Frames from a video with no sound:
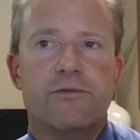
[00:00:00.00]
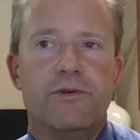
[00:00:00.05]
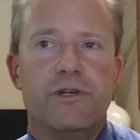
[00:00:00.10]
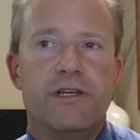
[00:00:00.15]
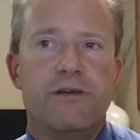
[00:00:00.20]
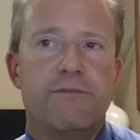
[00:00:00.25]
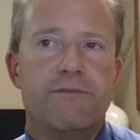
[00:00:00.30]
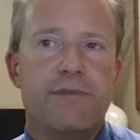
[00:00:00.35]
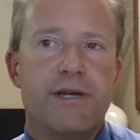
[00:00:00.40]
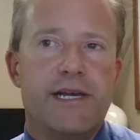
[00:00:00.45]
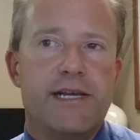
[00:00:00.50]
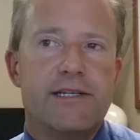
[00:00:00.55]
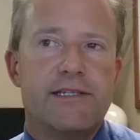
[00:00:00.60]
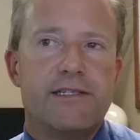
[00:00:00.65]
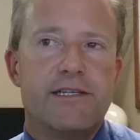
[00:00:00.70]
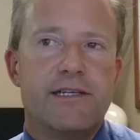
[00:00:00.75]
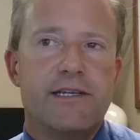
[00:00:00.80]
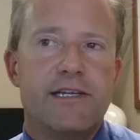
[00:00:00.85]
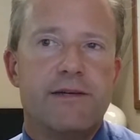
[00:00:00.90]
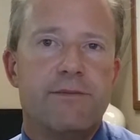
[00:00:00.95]
William
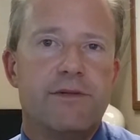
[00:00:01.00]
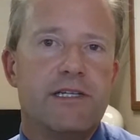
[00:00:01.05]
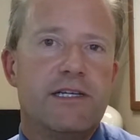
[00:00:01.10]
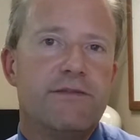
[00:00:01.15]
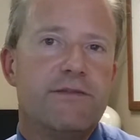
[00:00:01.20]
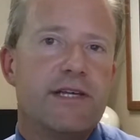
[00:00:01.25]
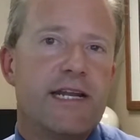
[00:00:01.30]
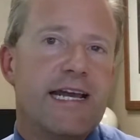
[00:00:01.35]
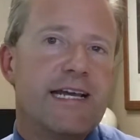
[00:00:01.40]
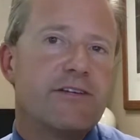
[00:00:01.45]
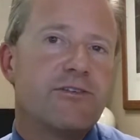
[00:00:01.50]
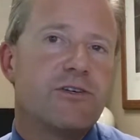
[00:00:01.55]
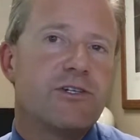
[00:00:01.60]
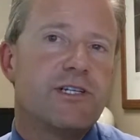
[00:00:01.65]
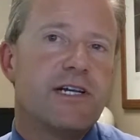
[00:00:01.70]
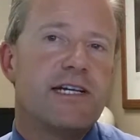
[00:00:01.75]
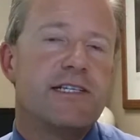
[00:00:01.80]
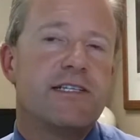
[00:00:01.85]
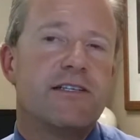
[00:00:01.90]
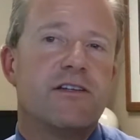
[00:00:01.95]
Bates, and he believed that
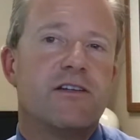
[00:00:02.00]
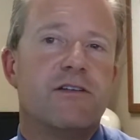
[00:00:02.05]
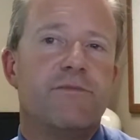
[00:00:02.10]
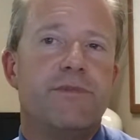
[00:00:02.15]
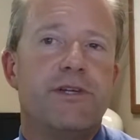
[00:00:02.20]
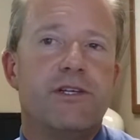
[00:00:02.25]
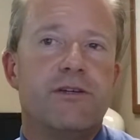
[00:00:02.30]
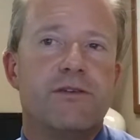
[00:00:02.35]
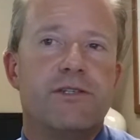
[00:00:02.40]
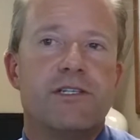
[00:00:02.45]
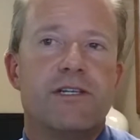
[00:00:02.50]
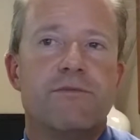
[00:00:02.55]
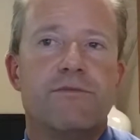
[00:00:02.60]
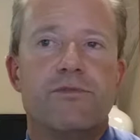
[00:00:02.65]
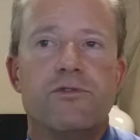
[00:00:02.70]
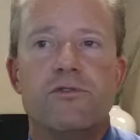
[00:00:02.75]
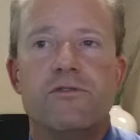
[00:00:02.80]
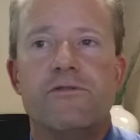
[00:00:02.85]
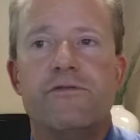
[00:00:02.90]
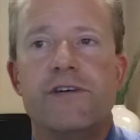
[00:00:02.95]
exercises could be used to
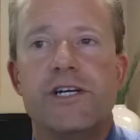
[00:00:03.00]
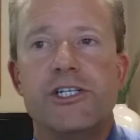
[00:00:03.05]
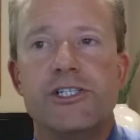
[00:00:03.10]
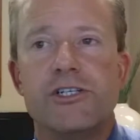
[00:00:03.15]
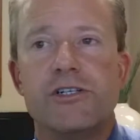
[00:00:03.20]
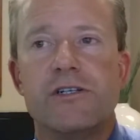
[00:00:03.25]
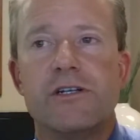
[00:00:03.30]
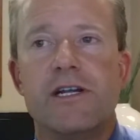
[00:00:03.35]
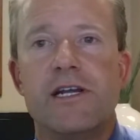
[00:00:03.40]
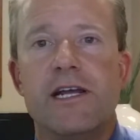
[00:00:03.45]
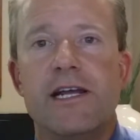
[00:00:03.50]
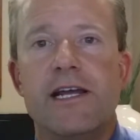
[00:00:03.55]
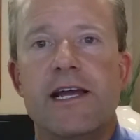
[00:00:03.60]
improve vision